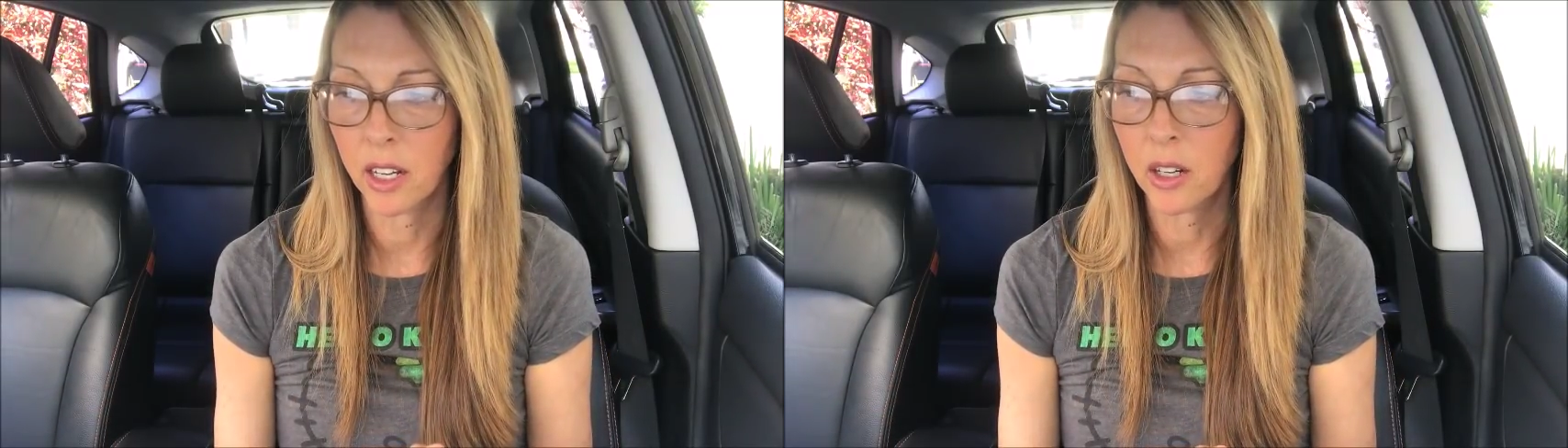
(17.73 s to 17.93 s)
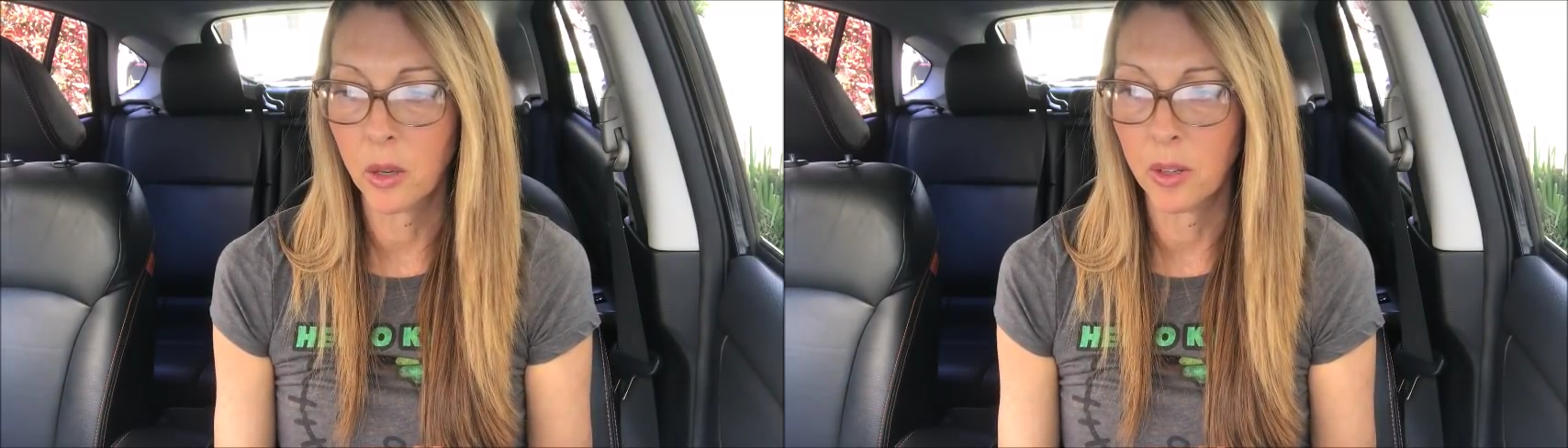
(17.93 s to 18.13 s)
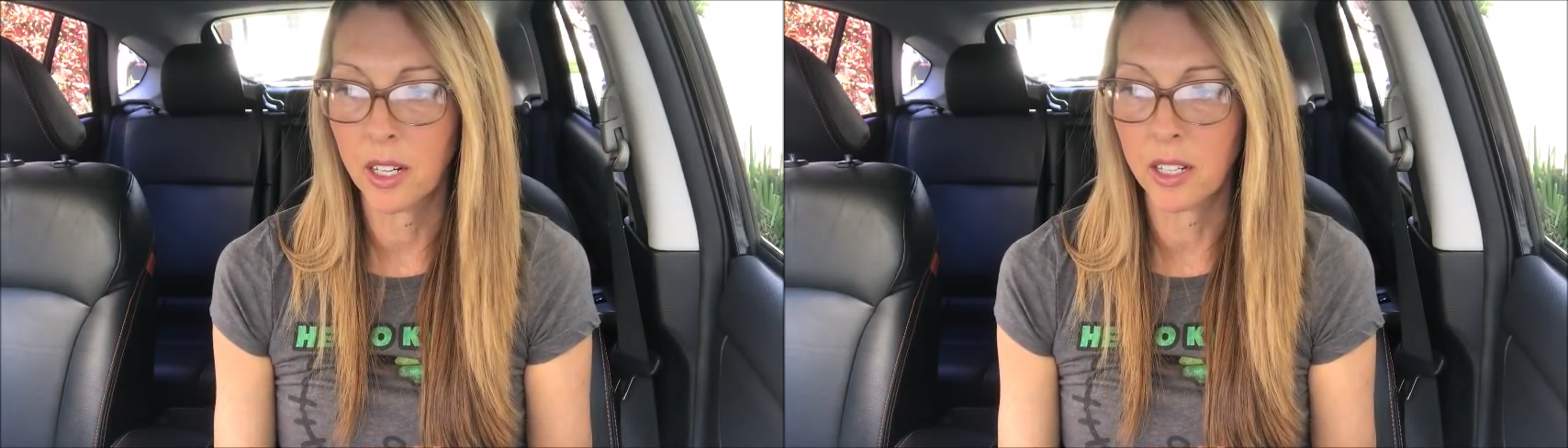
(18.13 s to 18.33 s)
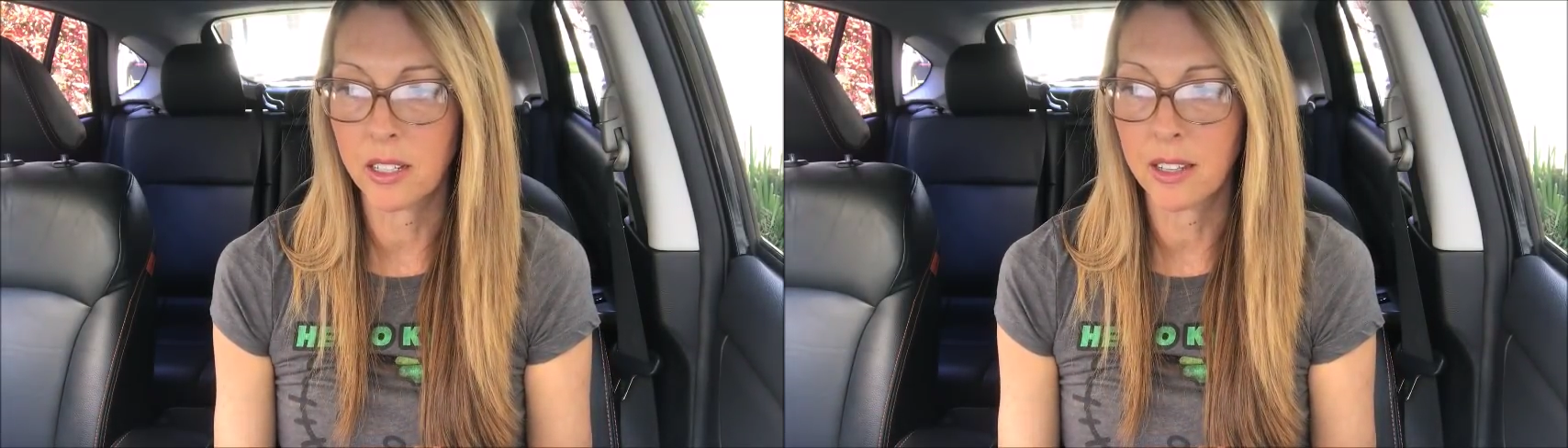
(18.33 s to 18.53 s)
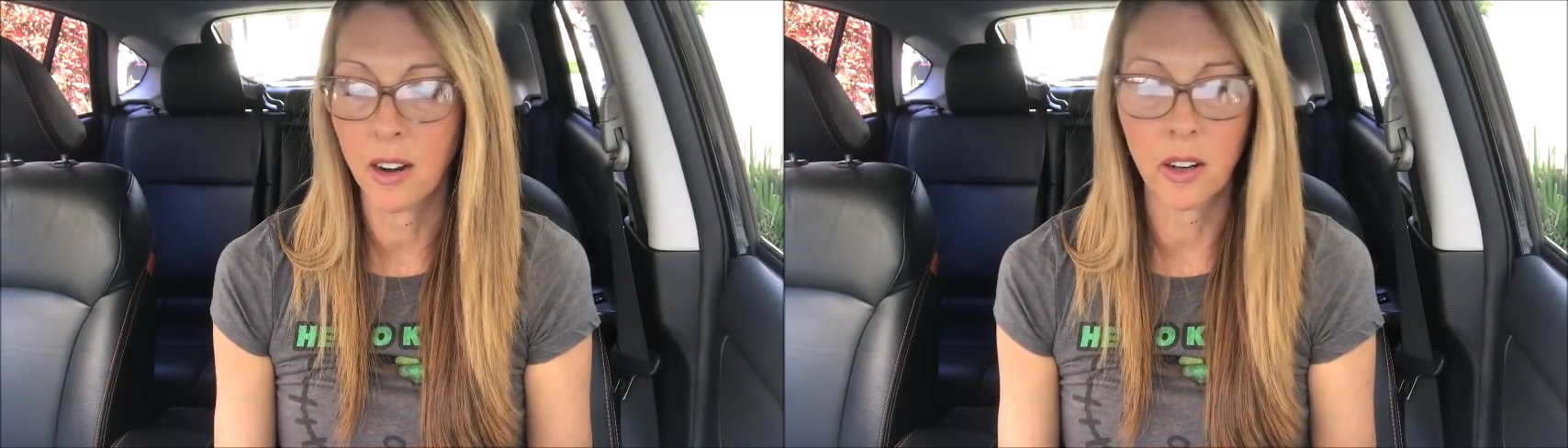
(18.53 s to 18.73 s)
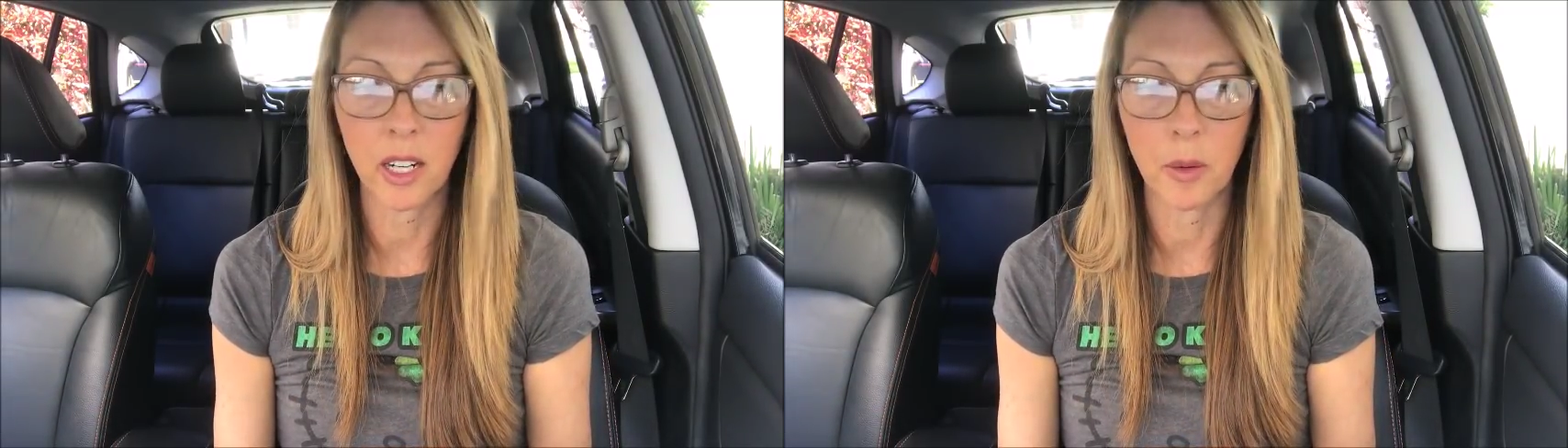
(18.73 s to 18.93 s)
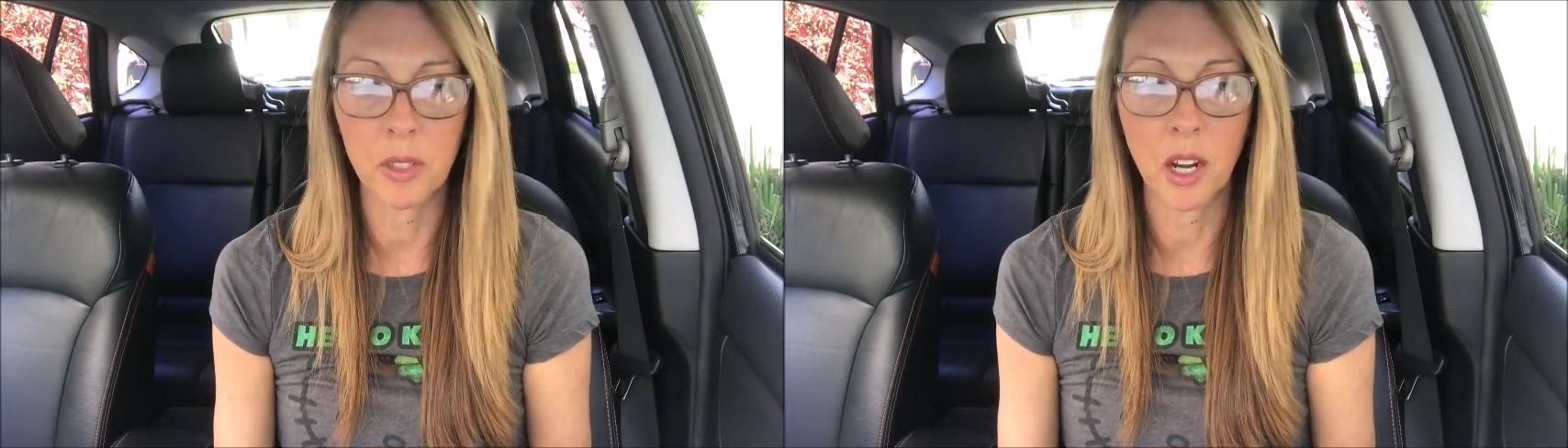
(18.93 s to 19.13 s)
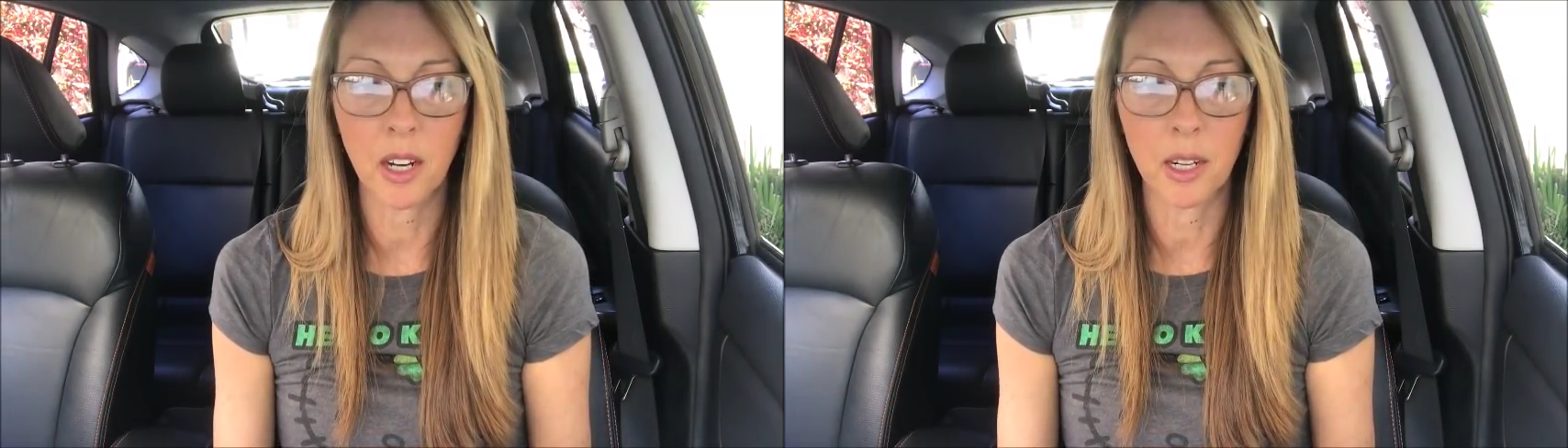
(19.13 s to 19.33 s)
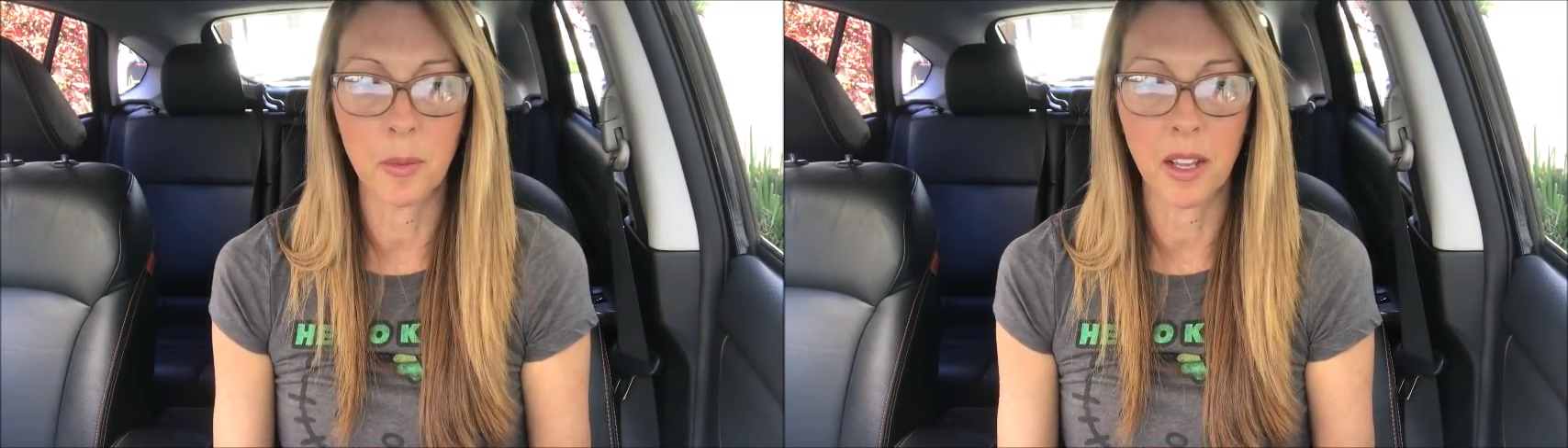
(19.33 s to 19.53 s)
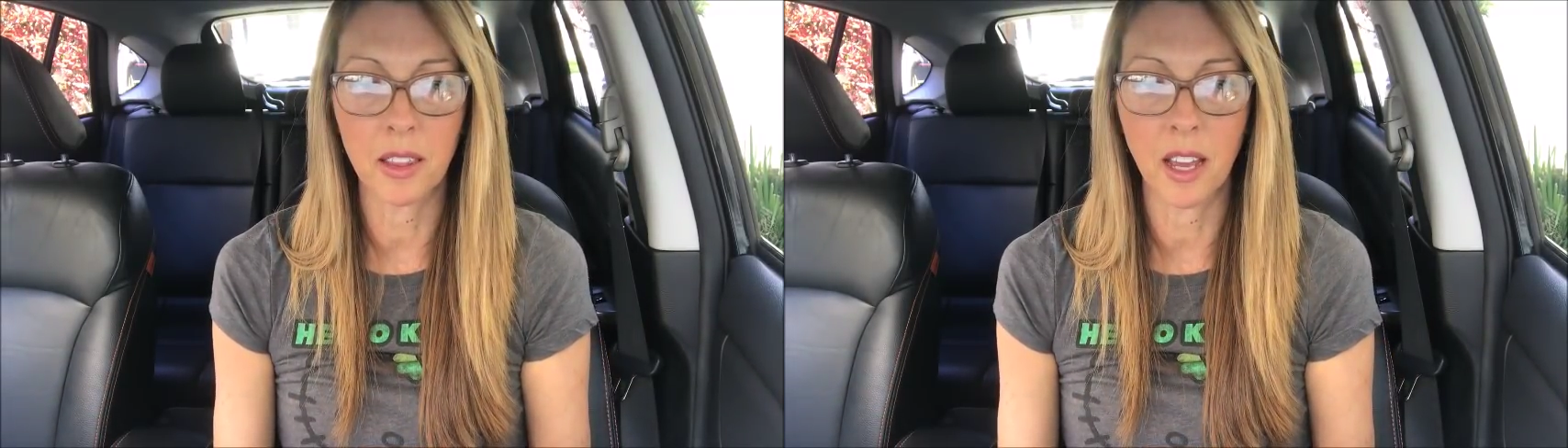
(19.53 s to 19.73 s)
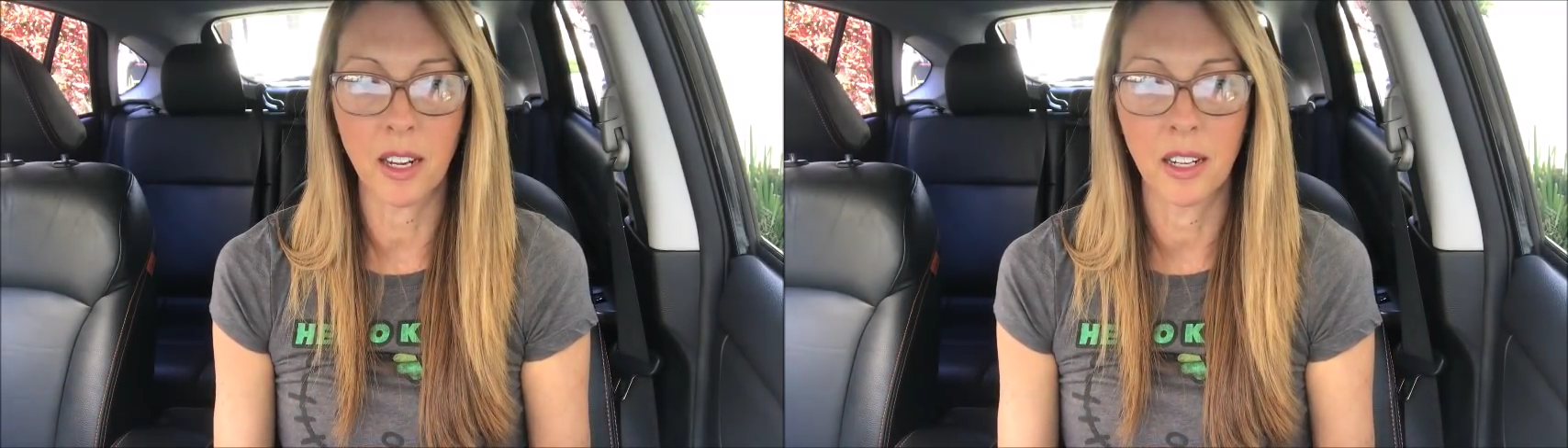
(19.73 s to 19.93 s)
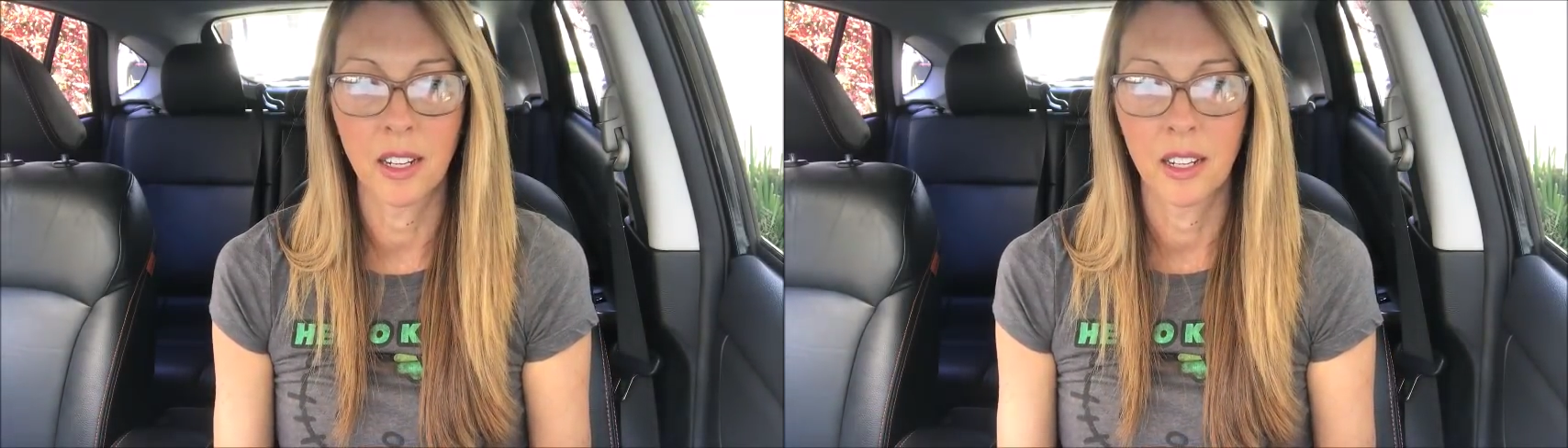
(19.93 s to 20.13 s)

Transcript: I don't know what it is. Eric and I were talking about that.